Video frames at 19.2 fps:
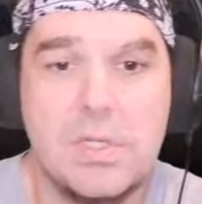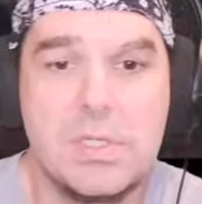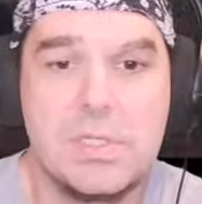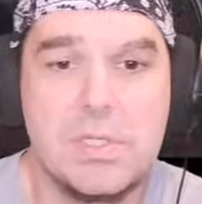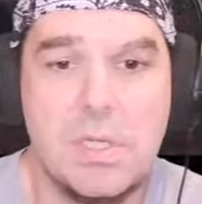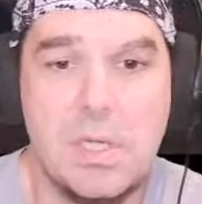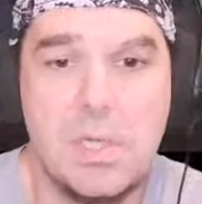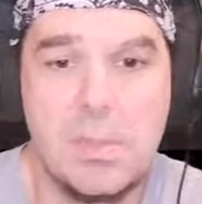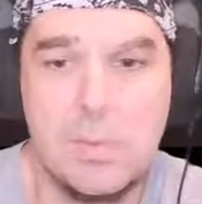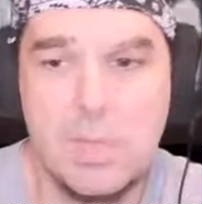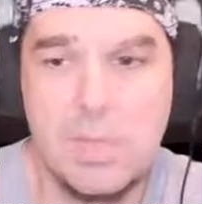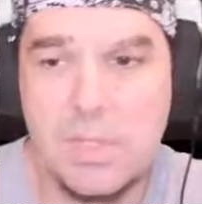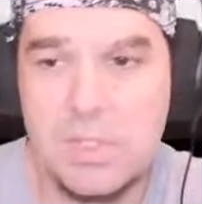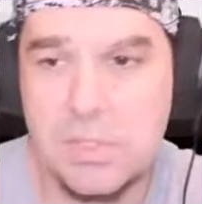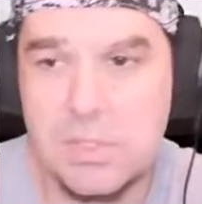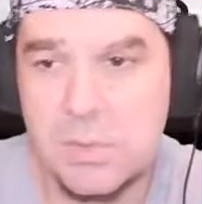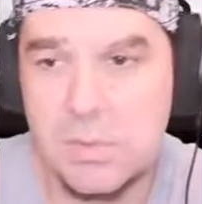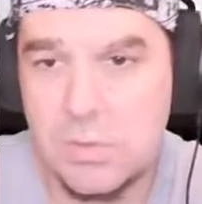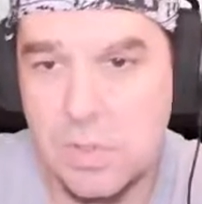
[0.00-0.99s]
to upgrade and
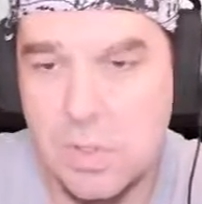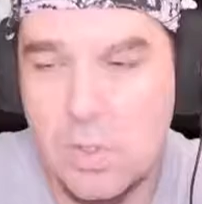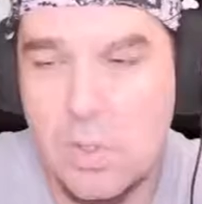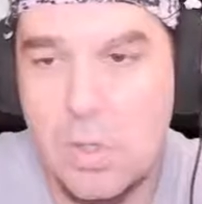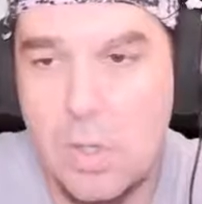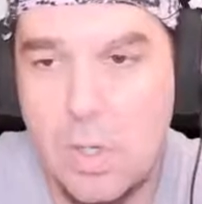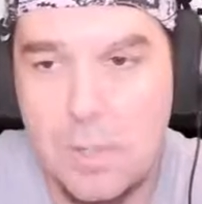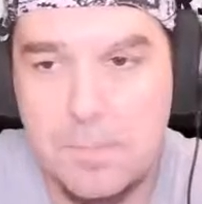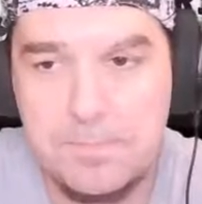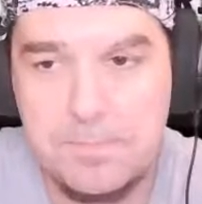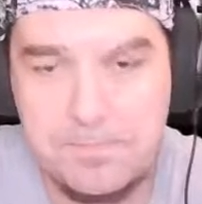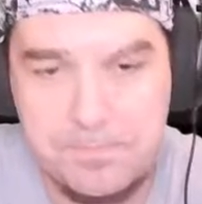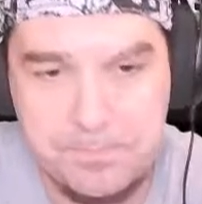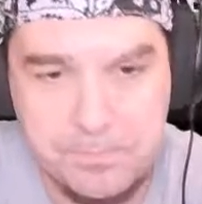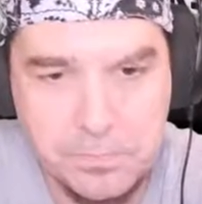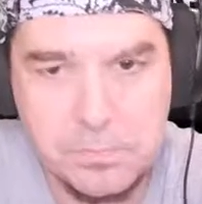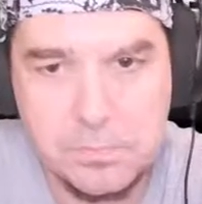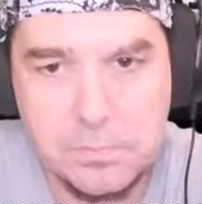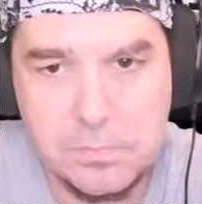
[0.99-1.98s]
tune a car.
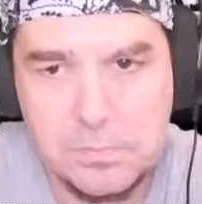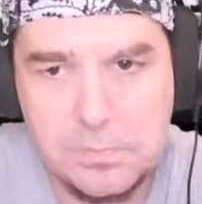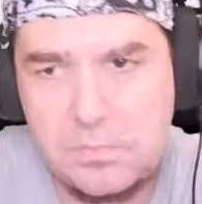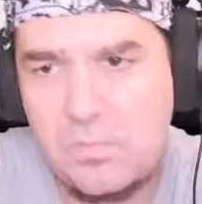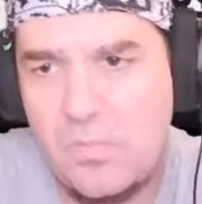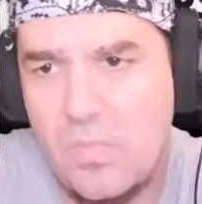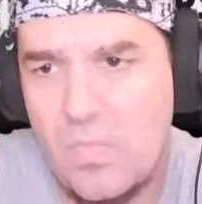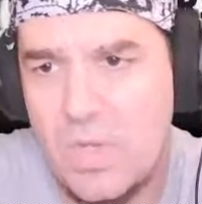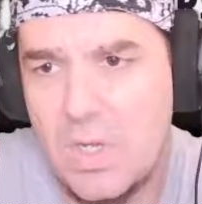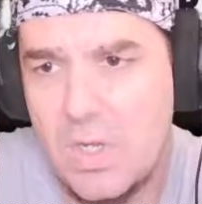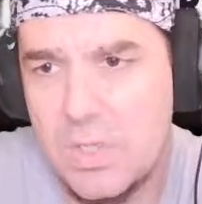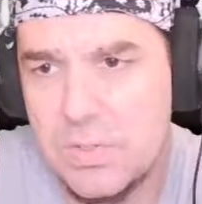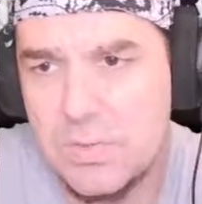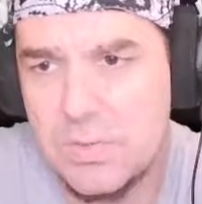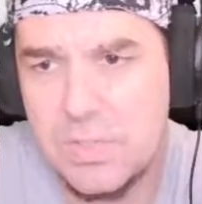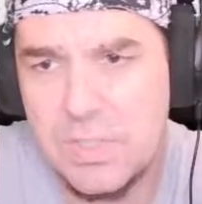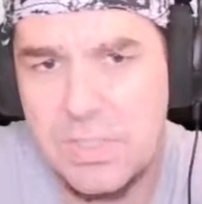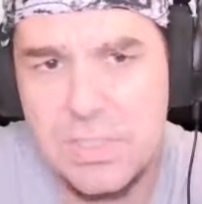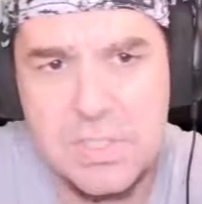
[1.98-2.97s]
Two
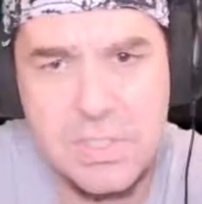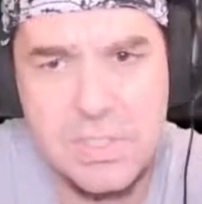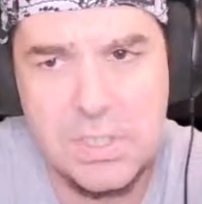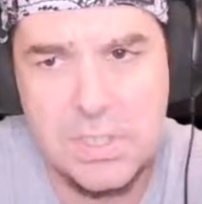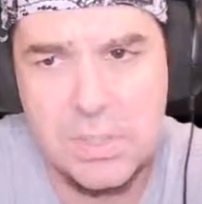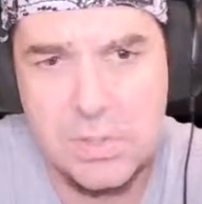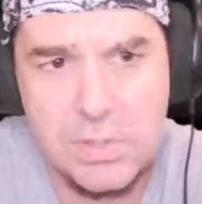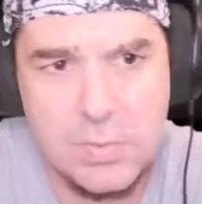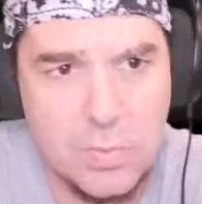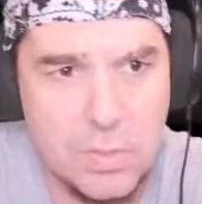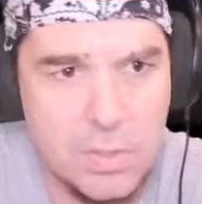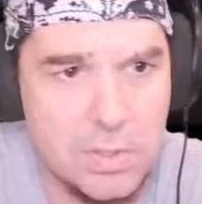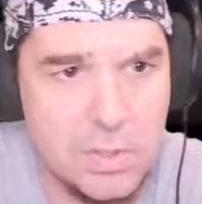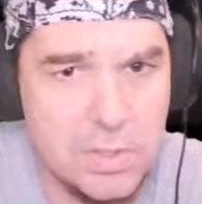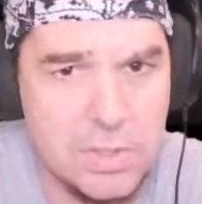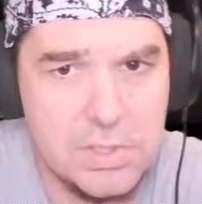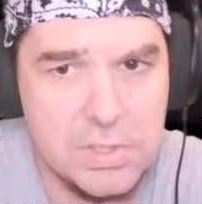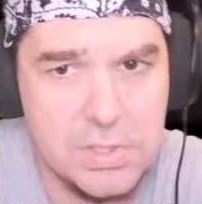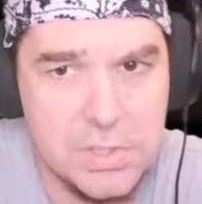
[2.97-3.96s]
things you need to do. You want to
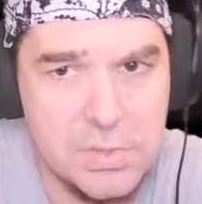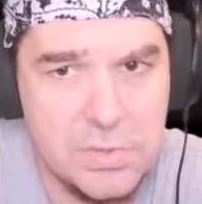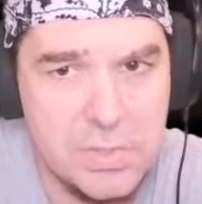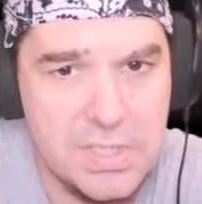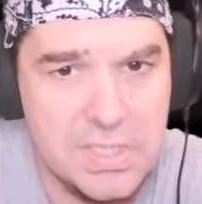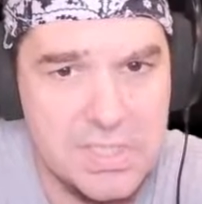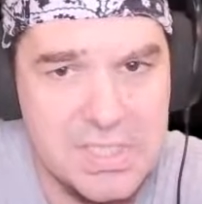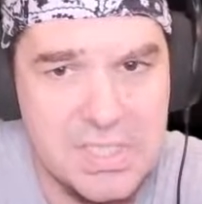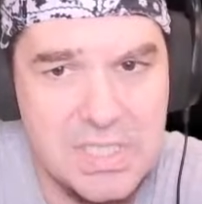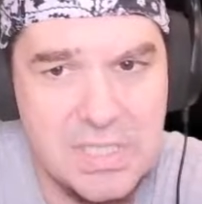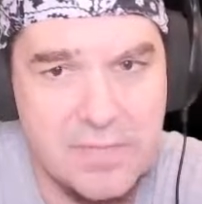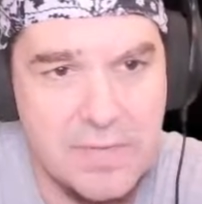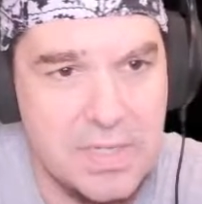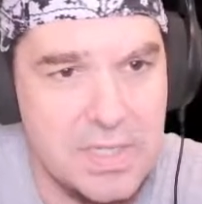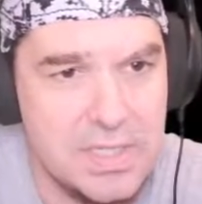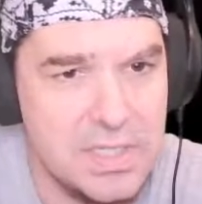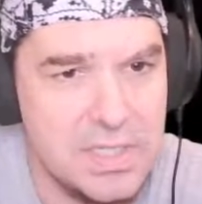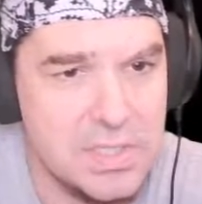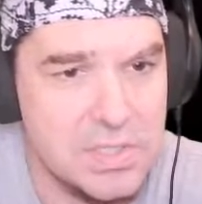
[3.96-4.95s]
look at the tuning and see if
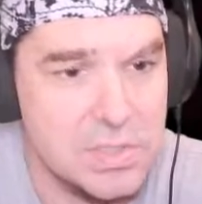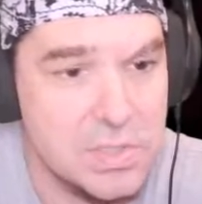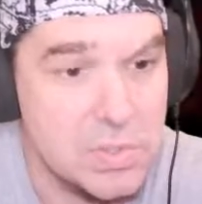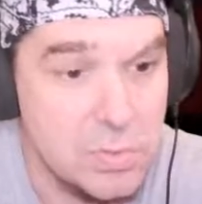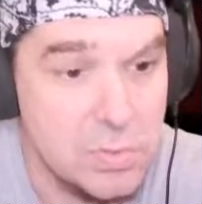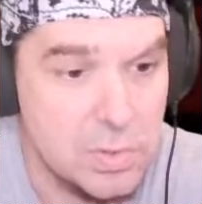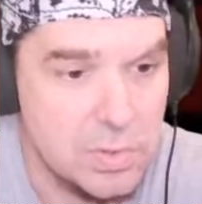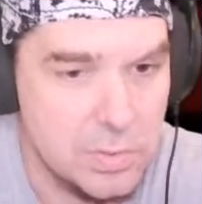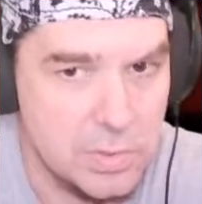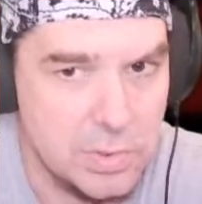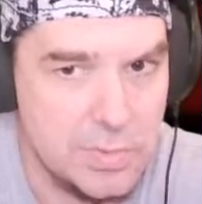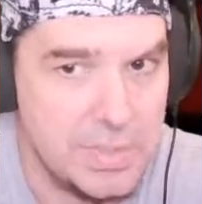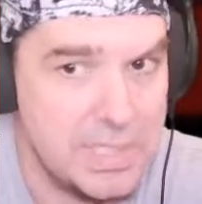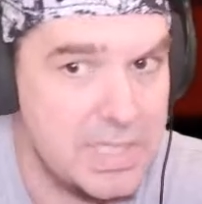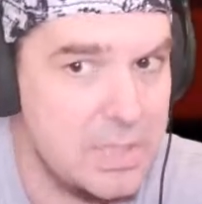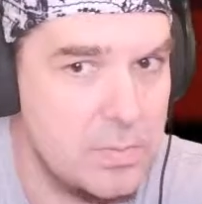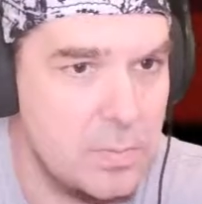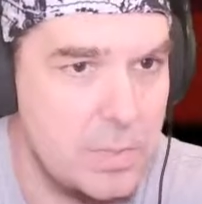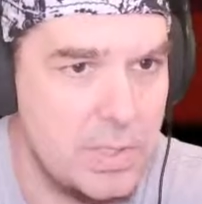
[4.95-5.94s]
anything is tunable to
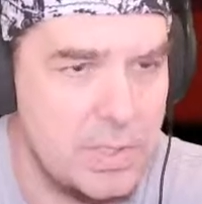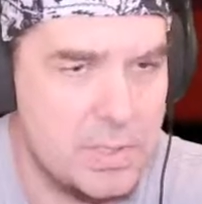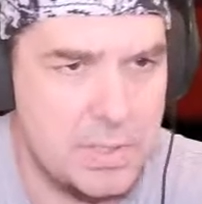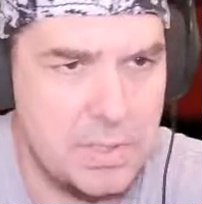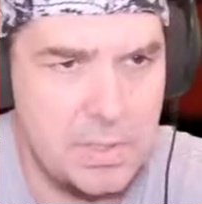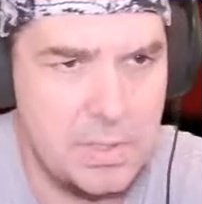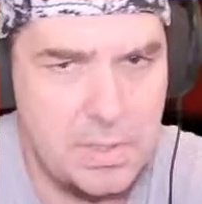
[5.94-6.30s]
begin with.